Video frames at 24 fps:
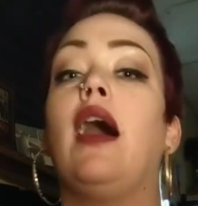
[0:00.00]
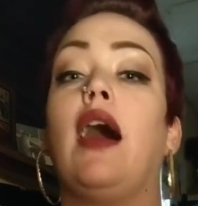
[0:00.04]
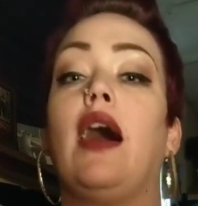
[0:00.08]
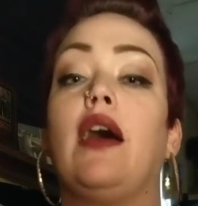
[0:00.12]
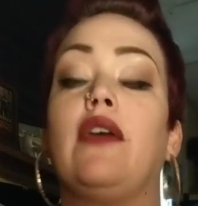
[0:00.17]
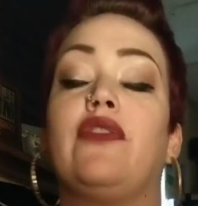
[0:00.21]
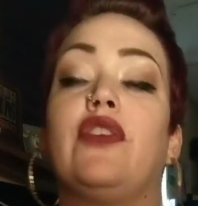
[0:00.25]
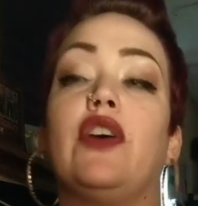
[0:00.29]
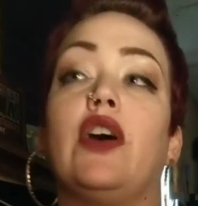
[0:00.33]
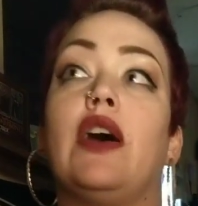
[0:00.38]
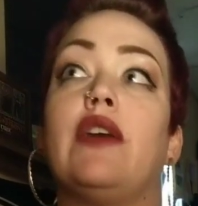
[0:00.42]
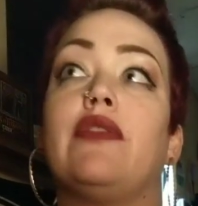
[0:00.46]

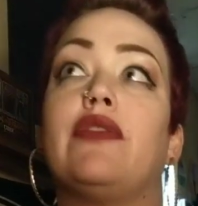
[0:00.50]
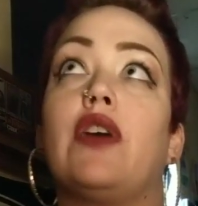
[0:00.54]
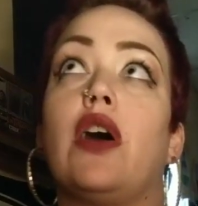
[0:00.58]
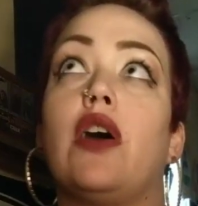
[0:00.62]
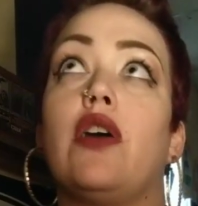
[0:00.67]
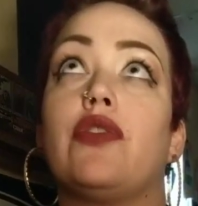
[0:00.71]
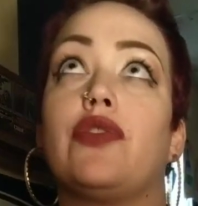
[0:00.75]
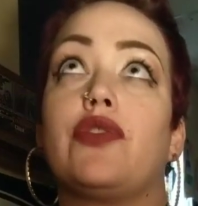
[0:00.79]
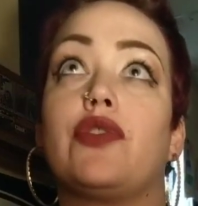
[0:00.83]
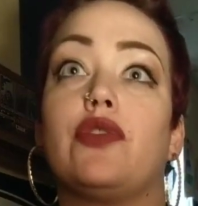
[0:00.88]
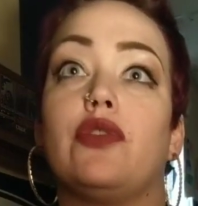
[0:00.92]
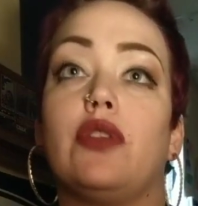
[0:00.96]
I feel, have
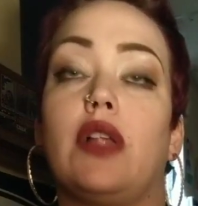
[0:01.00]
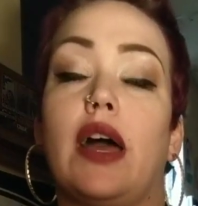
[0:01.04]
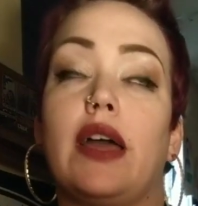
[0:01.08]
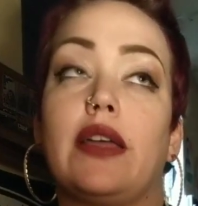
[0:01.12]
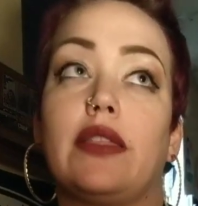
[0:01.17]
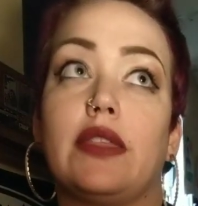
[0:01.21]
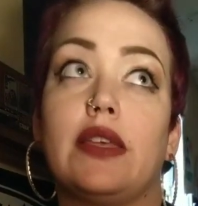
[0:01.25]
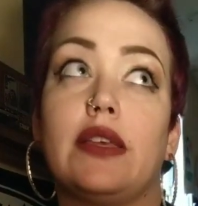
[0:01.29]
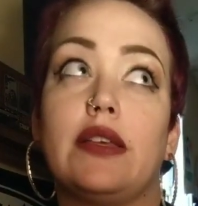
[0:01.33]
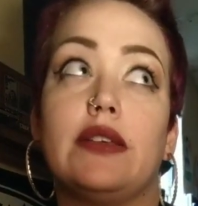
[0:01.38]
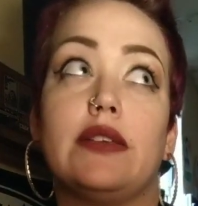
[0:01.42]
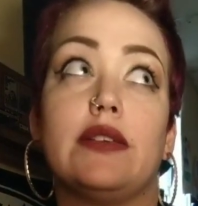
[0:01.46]
gone through
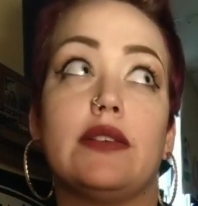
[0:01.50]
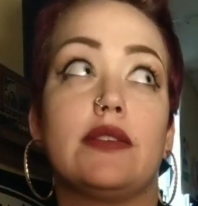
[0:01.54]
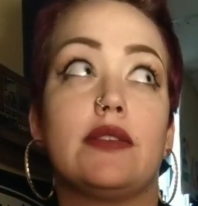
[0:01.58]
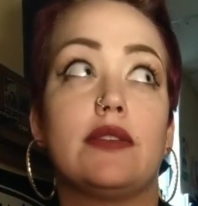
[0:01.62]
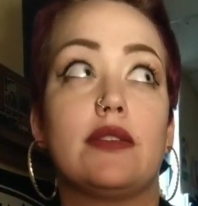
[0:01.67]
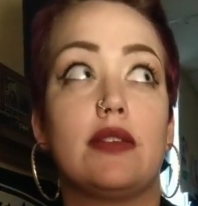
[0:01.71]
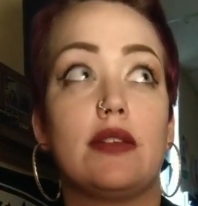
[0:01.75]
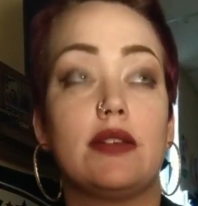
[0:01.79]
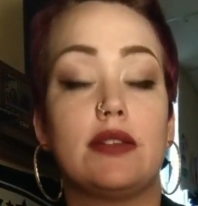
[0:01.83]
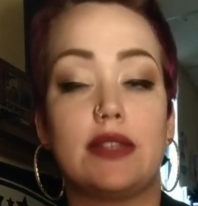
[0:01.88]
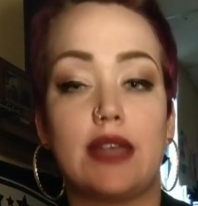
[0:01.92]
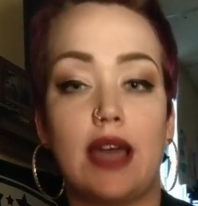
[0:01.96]
like
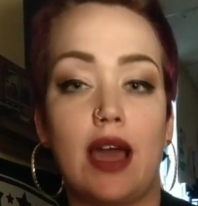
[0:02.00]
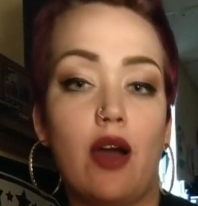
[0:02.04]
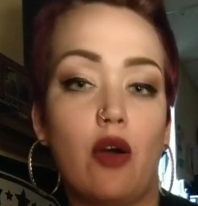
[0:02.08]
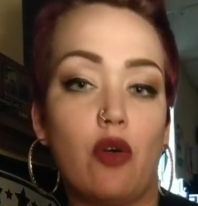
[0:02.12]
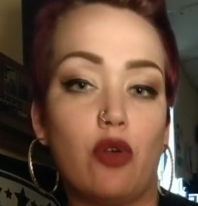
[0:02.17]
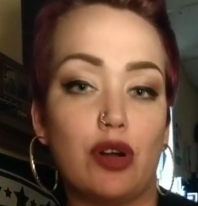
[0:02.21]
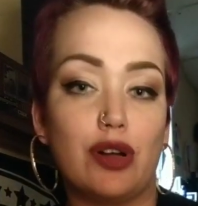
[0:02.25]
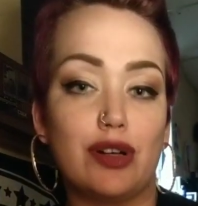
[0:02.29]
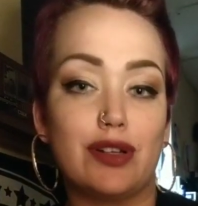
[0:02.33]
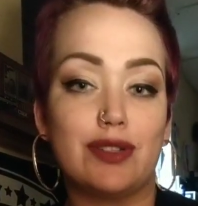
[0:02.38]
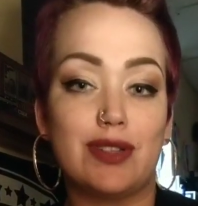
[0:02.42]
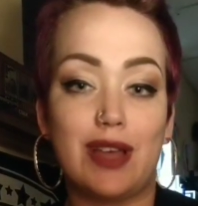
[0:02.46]
these
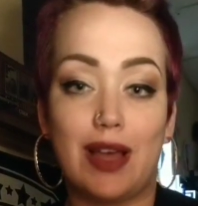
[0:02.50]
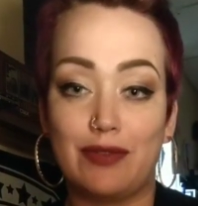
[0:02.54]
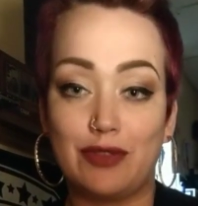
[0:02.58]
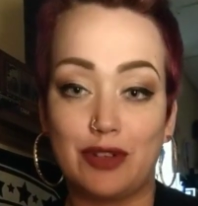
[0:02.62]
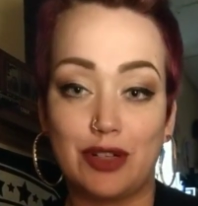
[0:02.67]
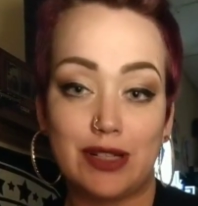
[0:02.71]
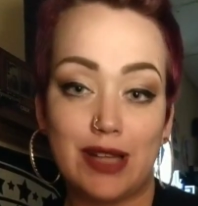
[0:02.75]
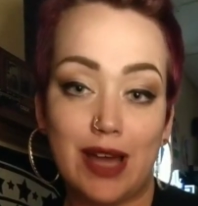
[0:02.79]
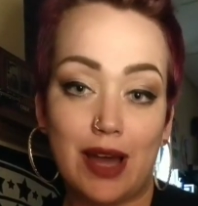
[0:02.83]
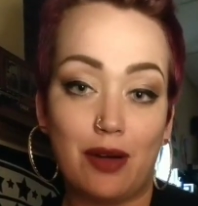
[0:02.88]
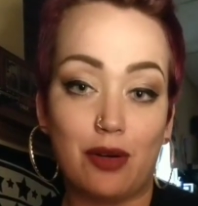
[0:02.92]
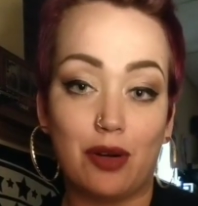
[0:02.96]
towers
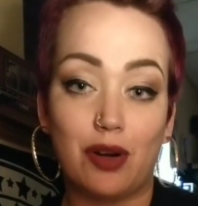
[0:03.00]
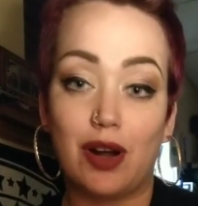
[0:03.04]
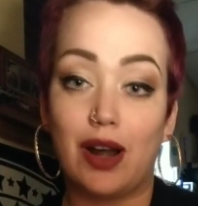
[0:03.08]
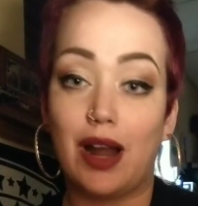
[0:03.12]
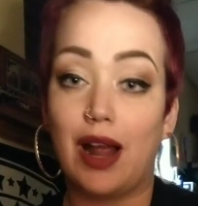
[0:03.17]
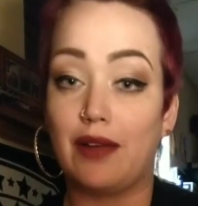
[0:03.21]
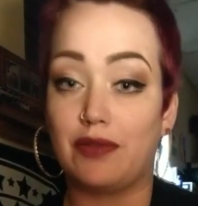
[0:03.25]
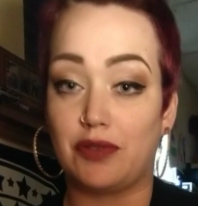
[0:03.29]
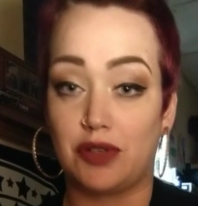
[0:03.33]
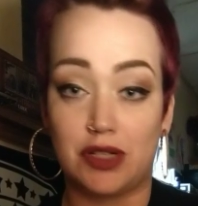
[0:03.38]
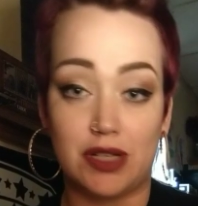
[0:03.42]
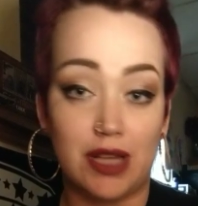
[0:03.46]
after tower
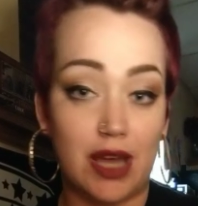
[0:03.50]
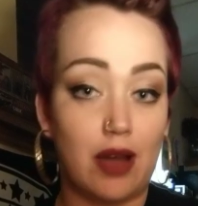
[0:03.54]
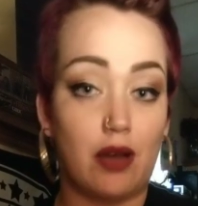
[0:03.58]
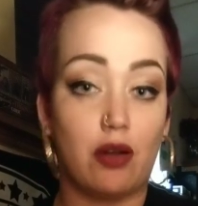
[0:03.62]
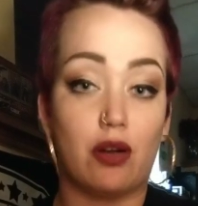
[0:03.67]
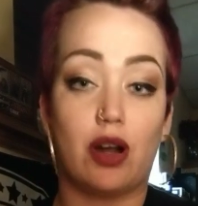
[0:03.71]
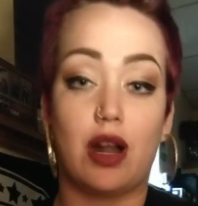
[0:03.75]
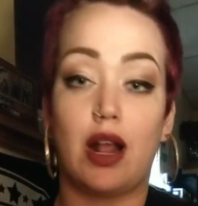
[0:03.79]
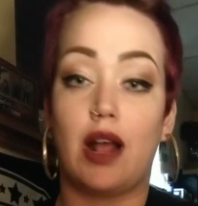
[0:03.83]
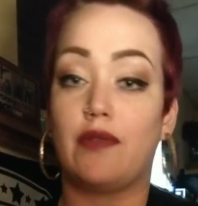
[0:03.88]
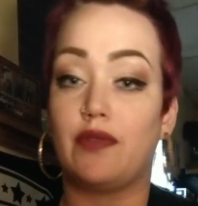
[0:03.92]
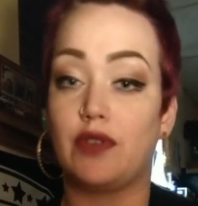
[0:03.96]
after
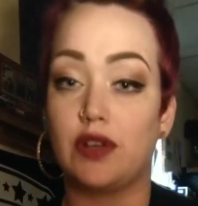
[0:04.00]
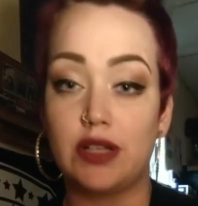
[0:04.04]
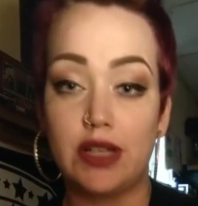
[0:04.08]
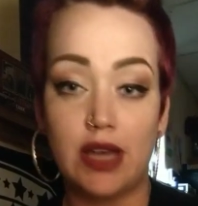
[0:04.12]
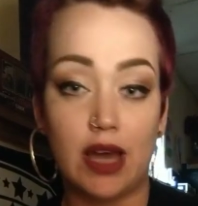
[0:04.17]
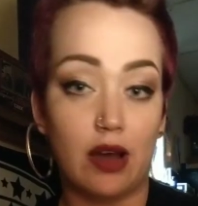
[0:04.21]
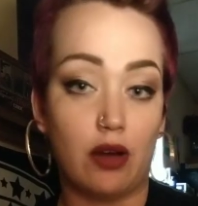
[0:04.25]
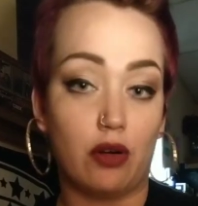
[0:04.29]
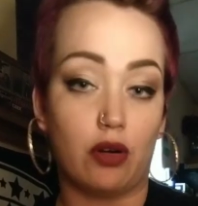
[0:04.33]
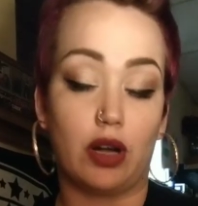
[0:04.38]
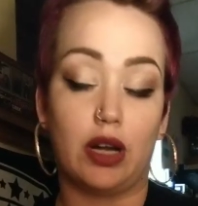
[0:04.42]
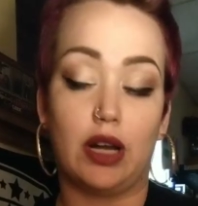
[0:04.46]
tower after
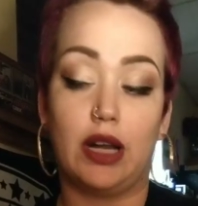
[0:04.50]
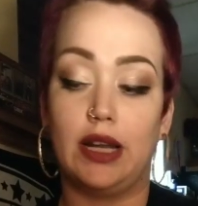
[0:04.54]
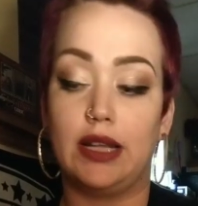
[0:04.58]
tower,